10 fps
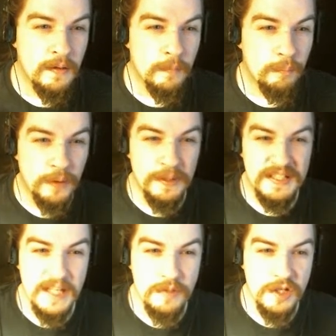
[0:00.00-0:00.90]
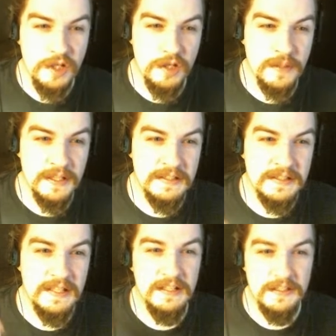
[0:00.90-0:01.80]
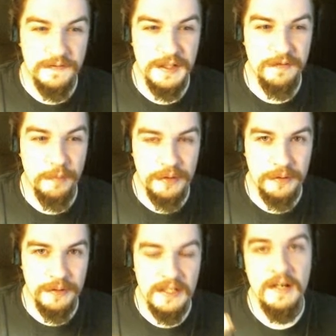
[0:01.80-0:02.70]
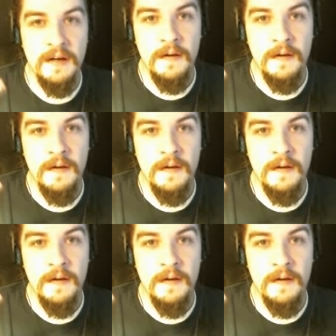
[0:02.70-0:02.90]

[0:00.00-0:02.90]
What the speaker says: bonus damage to humans, defensive ability,